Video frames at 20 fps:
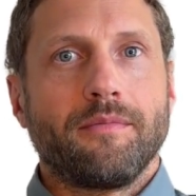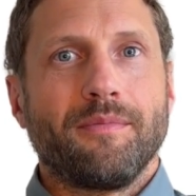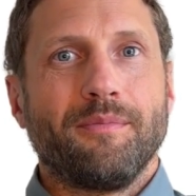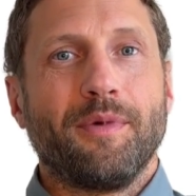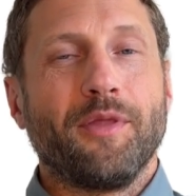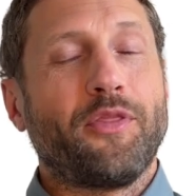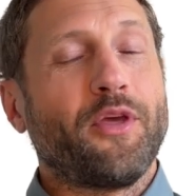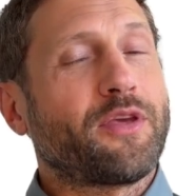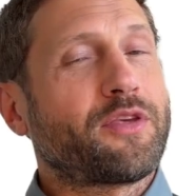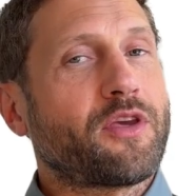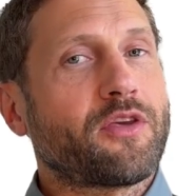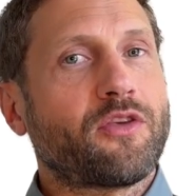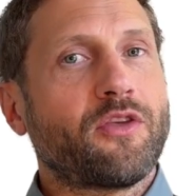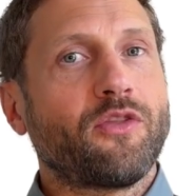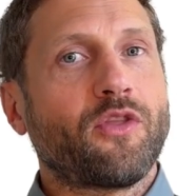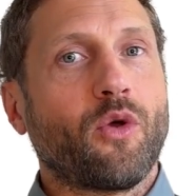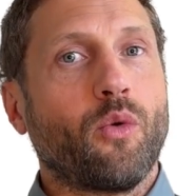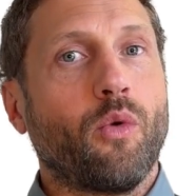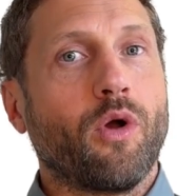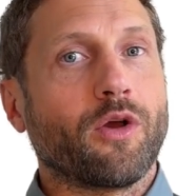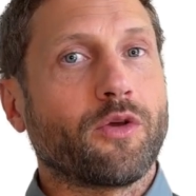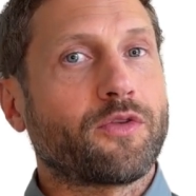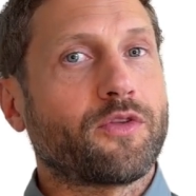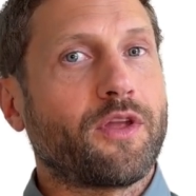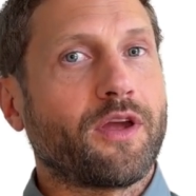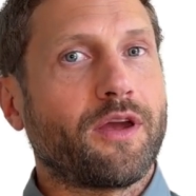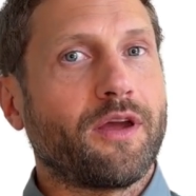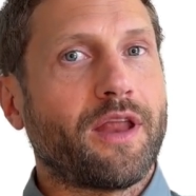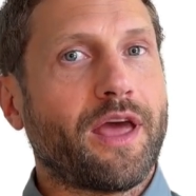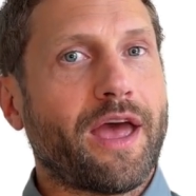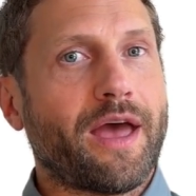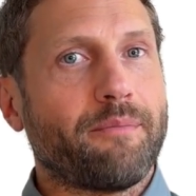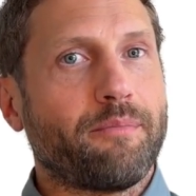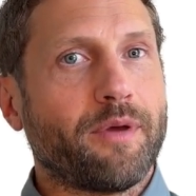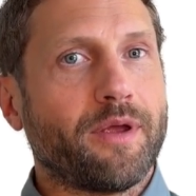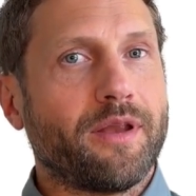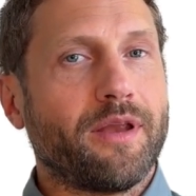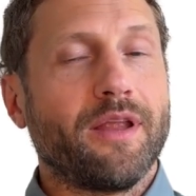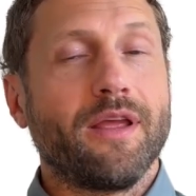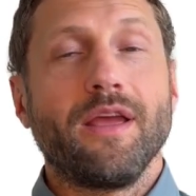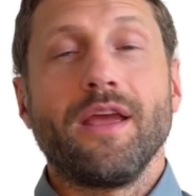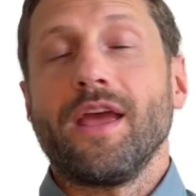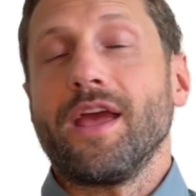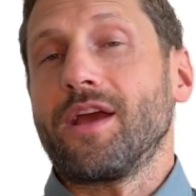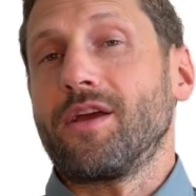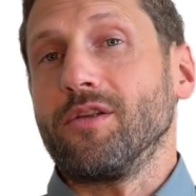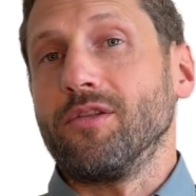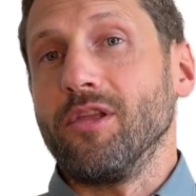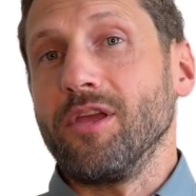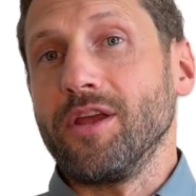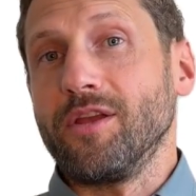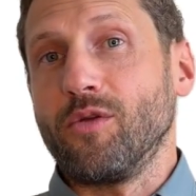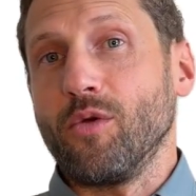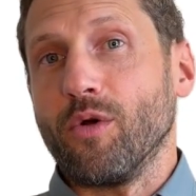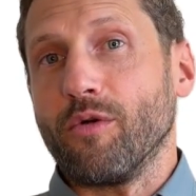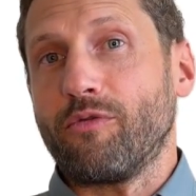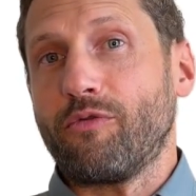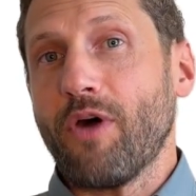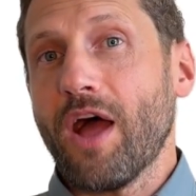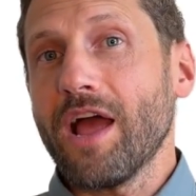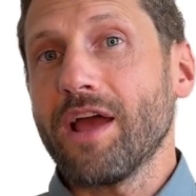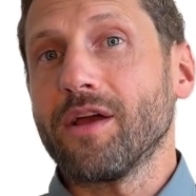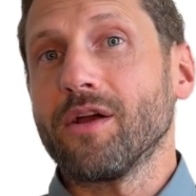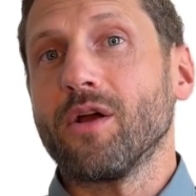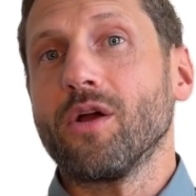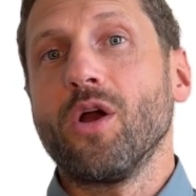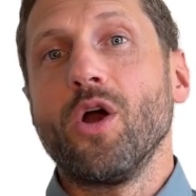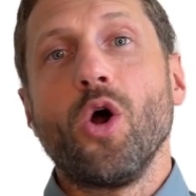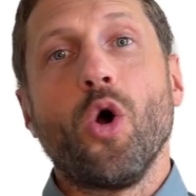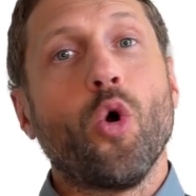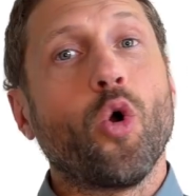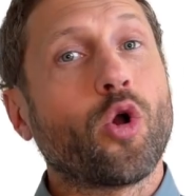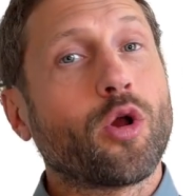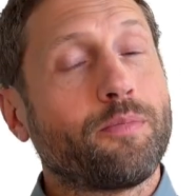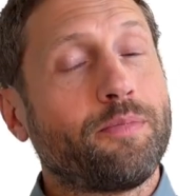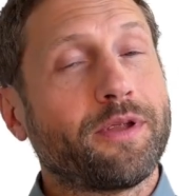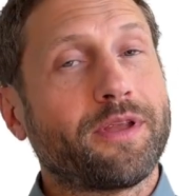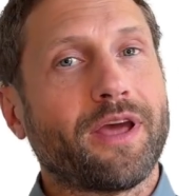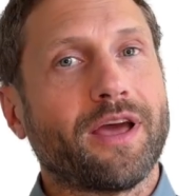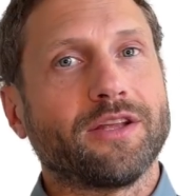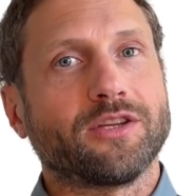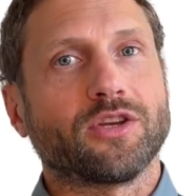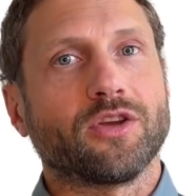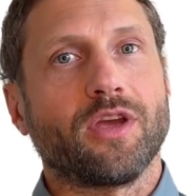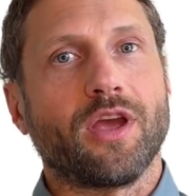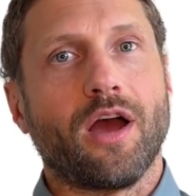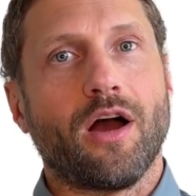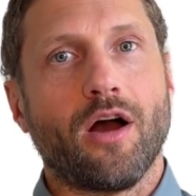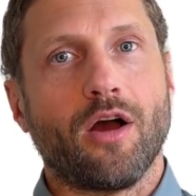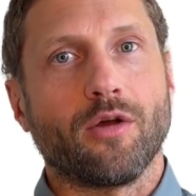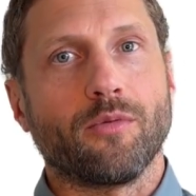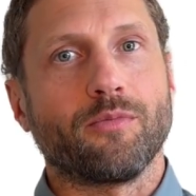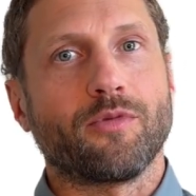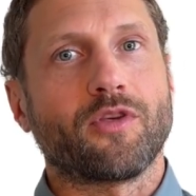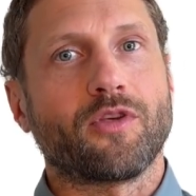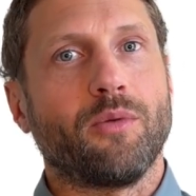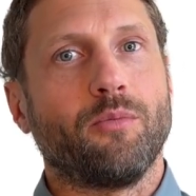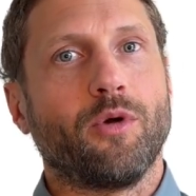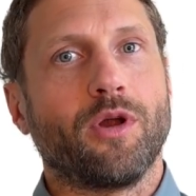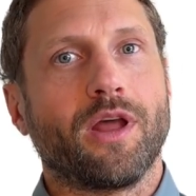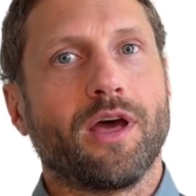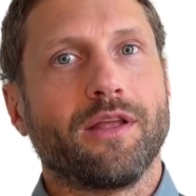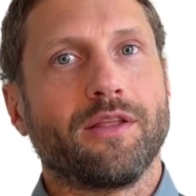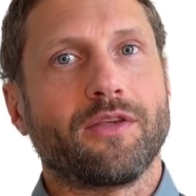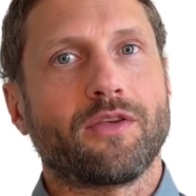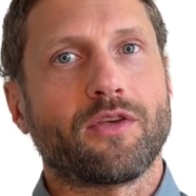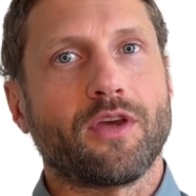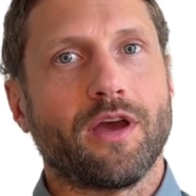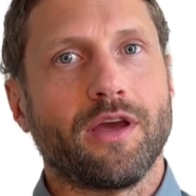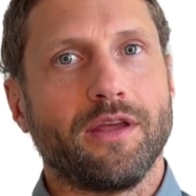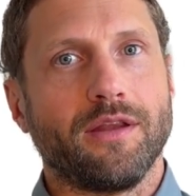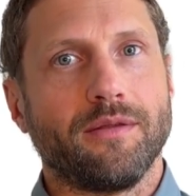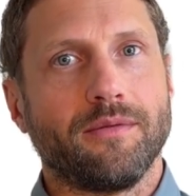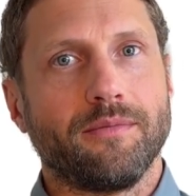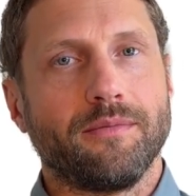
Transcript: But this isn't the worst that could happen. It could lead to a fire or potentially harm someone on site.